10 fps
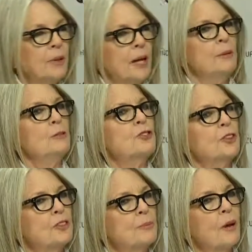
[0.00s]
I mean,
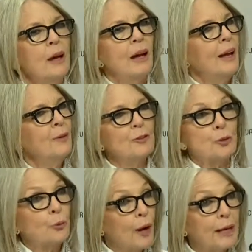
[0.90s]
it was
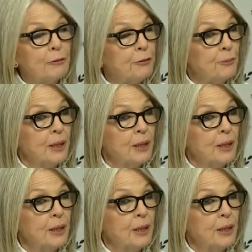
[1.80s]
great for